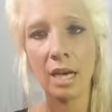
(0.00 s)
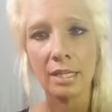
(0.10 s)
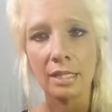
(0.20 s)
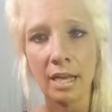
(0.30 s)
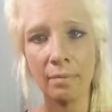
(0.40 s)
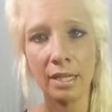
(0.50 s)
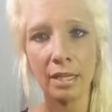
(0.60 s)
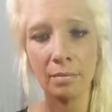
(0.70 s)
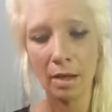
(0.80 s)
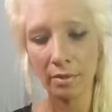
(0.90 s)
lot of time
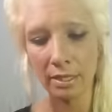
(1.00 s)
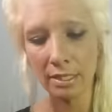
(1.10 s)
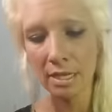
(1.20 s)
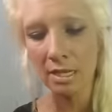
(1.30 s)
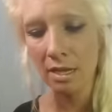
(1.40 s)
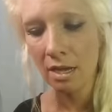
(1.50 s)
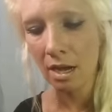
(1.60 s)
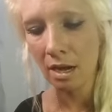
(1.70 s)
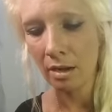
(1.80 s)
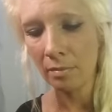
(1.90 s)
thinking about this.
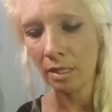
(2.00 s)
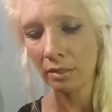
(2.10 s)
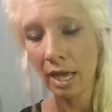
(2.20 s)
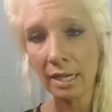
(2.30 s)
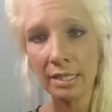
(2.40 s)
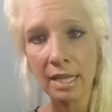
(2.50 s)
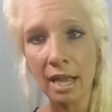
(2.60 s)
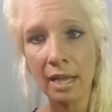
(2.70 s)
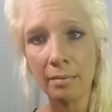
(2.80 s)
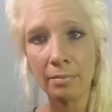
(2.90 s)
Um, a lot of
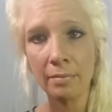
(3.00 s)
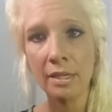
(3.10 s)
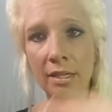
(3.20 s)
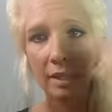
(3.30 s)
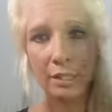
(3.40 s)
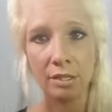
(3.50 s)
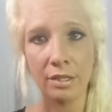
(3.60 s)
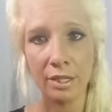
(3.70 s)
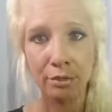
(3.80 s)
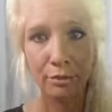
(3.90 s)
time it
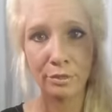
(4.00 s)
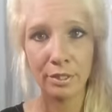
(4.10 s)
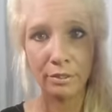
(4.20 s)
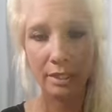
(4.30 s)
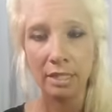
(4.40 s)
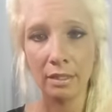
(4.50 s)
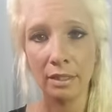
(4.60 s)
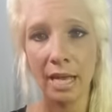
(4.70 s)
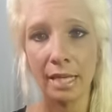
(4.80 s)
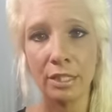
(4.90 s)
took you to see the
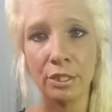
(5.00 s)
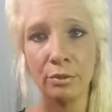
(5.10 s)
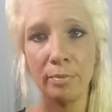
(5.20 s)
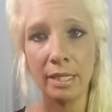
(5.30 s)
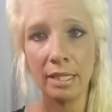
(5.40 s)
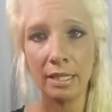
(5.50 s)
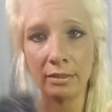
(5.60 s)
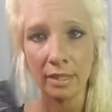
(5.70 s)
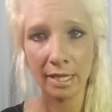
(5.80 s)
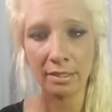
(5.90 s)
light, to be
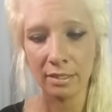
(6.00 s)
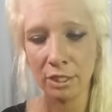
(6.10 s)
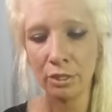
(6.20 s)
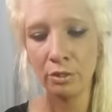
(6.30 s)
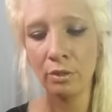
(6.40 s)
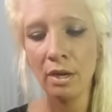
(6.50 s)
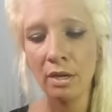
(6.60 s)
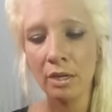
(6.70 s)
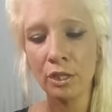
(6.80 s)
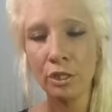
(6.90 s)
enlightened, to
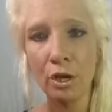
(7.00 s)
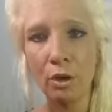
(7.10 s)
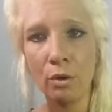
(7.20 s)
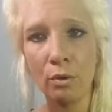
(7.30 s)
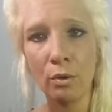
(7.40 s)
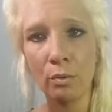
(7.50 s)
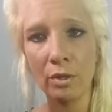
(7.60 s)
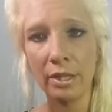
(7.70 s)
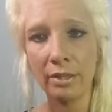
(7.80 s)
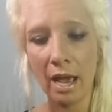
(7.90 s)
know
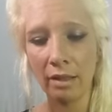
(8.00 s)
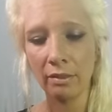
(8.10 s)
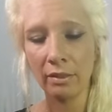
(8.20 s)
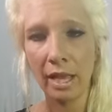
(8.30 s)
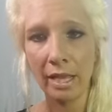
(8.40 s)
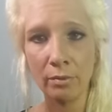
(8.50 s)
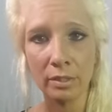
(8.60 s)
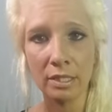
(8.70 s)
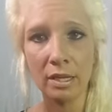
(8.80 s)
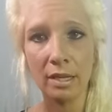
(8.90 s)
that that light
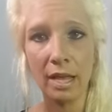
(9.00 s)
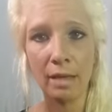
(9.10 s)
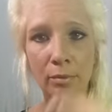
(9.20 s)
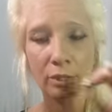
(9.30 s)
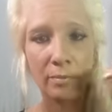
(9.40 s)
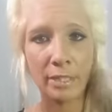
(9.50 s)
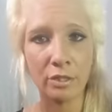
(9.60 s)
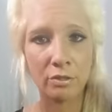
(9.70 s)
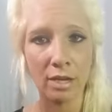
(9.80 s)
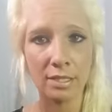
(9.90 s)
was able to be
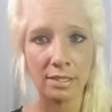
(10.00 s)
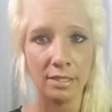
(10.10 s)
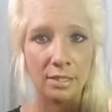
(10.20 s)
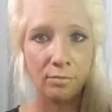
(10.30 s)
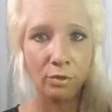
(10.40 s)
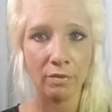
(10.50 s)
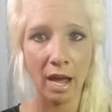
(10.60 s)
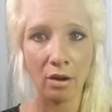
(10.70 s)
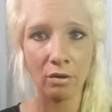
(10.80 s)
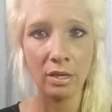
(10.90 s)
trusted to move
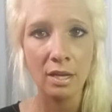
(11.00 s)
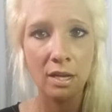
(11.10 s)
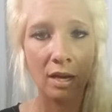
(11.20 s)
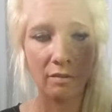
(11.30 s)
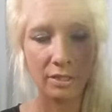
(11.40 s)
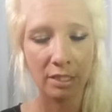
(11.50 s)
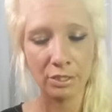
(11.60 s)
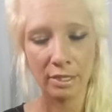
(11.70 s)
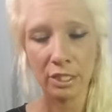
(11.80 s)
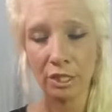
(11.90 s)
out of the
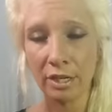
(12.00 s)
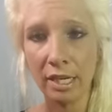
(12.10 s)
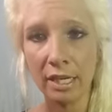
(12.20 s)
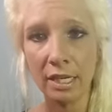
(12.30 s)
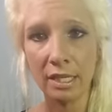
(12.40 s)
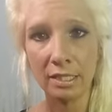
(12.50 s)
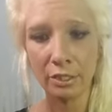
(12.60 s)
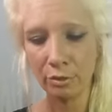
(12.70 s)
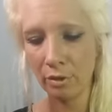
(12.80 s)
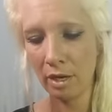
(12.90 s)
situation you're in and
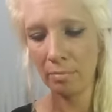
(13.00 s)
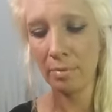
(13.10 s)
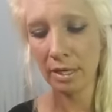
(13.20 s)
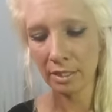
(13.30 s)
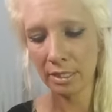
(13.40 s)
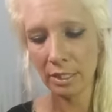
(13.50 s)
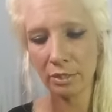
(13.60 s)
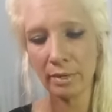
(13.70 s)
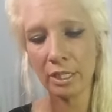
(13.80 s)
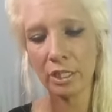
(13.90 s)
into a better
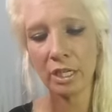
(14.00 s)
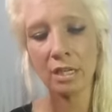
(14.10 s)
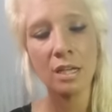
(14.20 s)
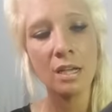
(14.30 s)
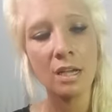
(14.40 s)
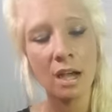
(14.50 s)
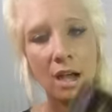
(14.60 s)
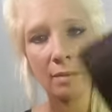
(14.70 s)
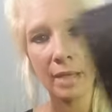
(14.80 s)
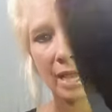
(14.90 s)
situation. Um, the